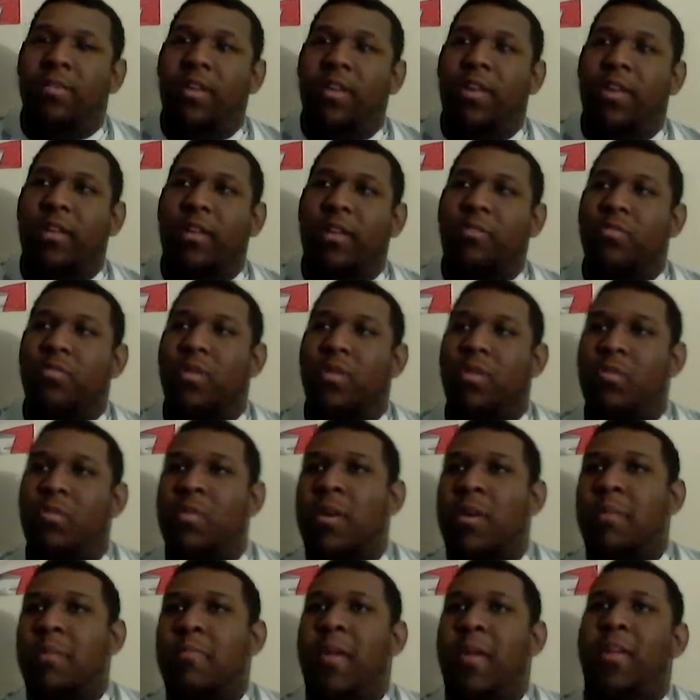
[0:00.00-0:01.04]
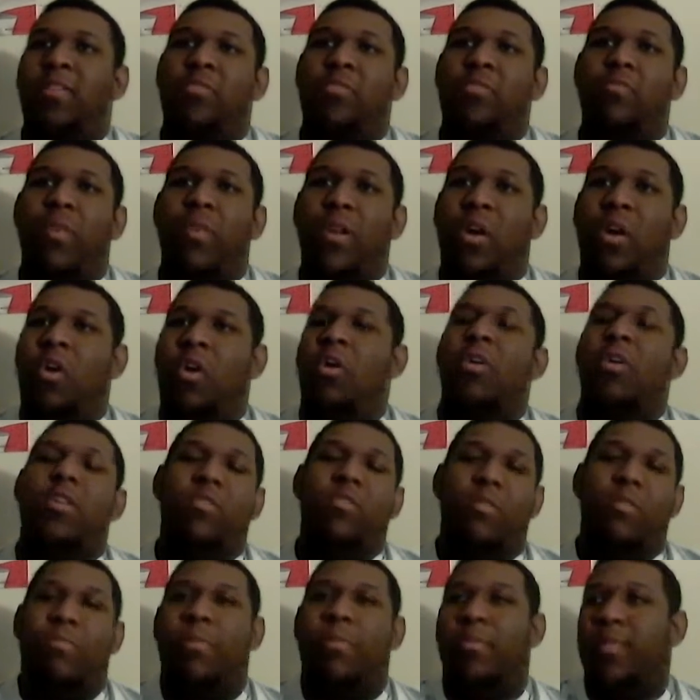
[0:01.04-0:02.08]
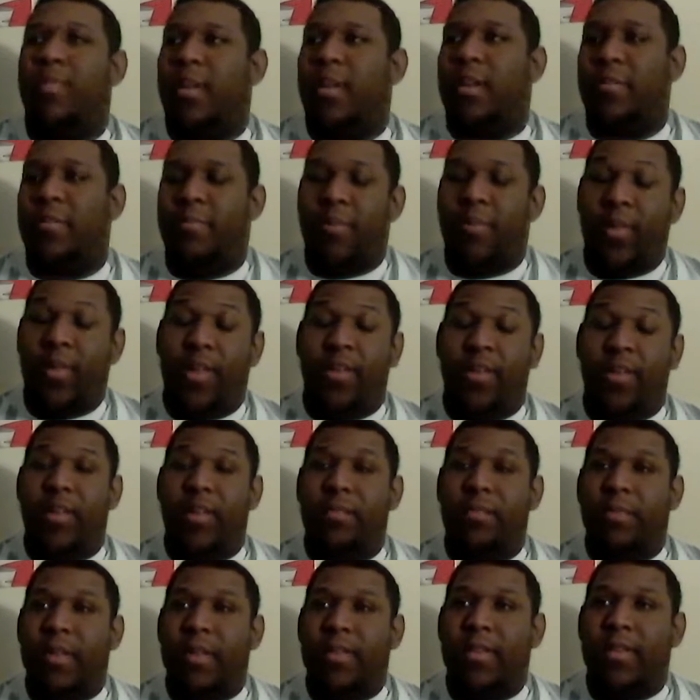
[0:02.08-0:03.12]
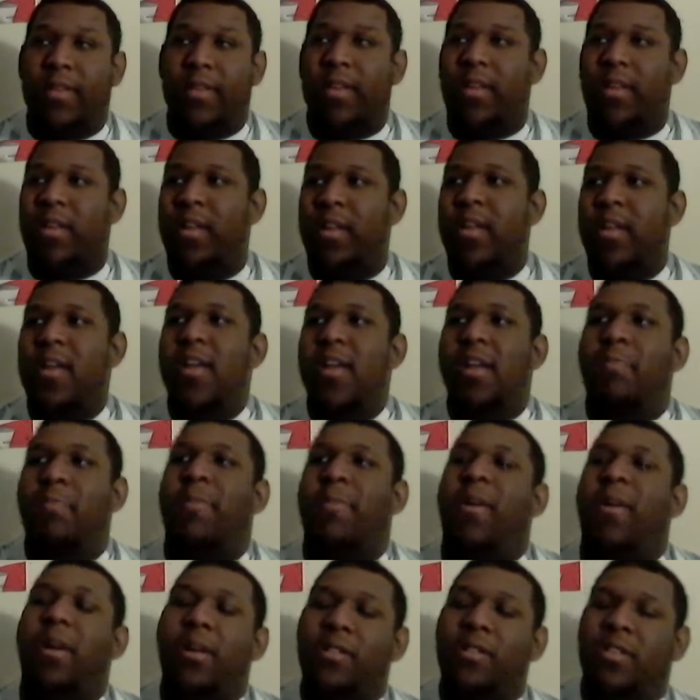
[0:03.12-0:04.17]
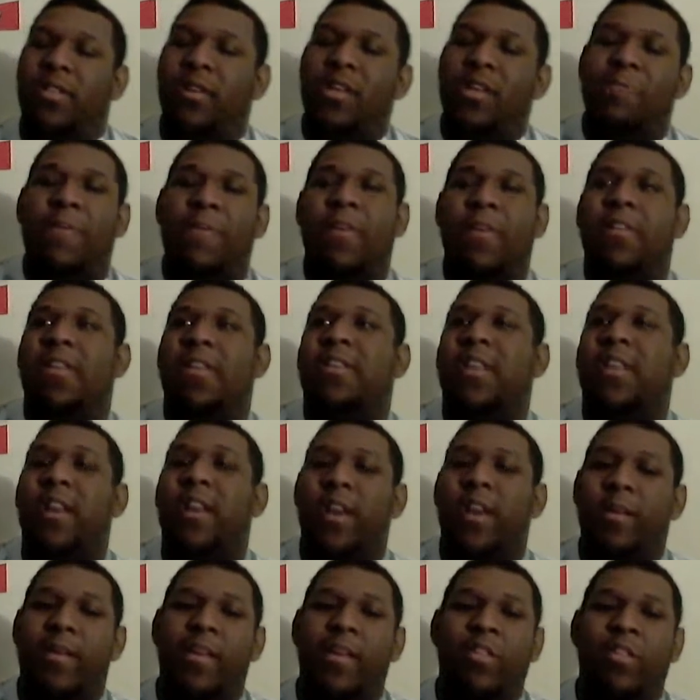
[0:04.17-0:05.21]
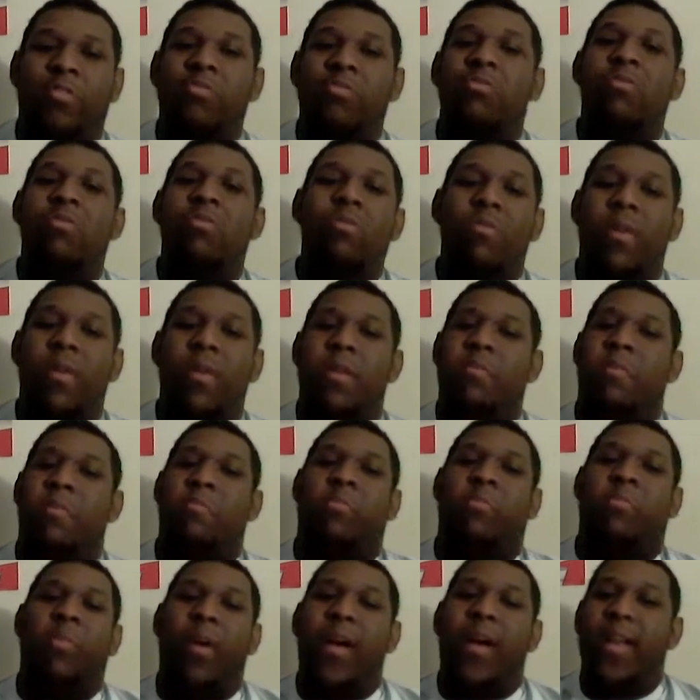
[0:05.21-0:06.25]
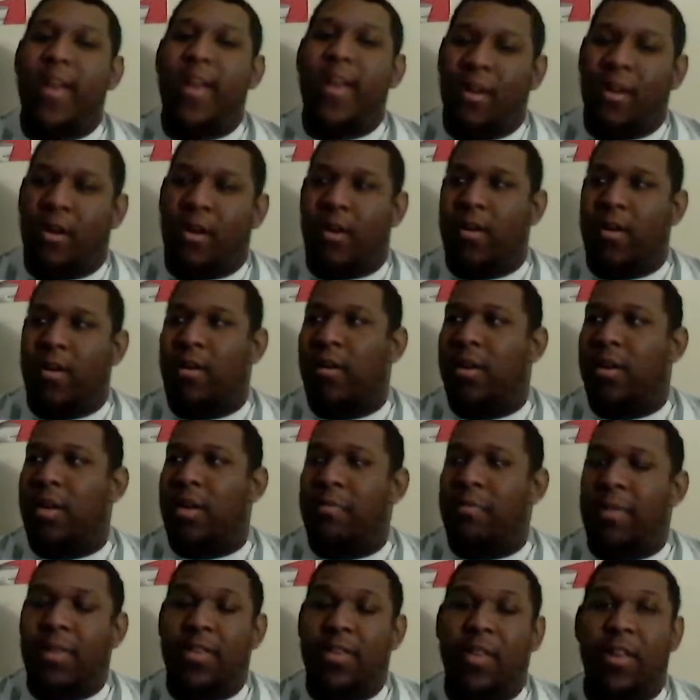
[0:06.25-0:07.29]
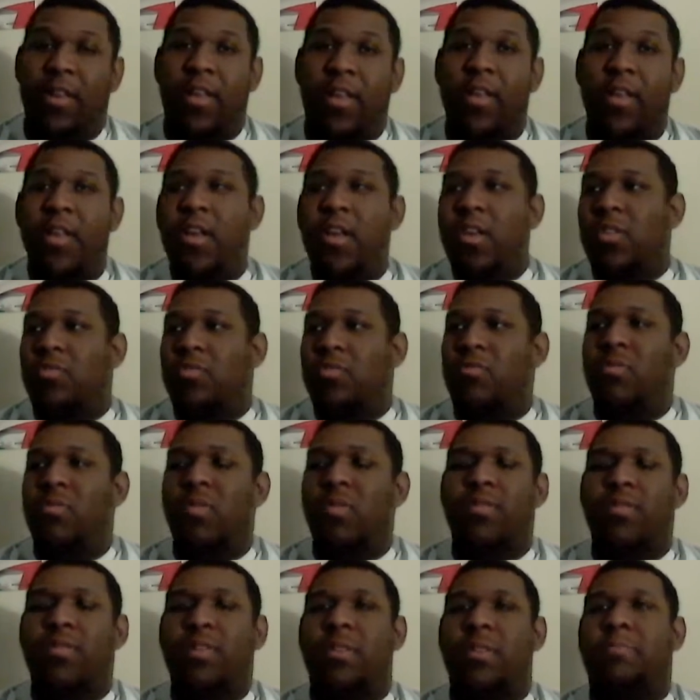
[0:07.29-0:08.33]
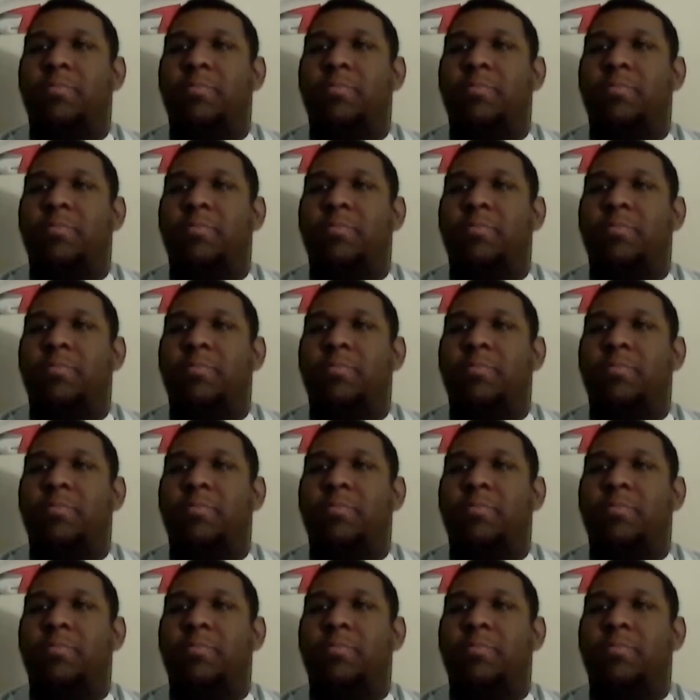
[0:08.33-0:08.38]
that makes you want to hurt your opponent completely, basically. So he's basically telling me, duel with pride and honor, like basically, duel using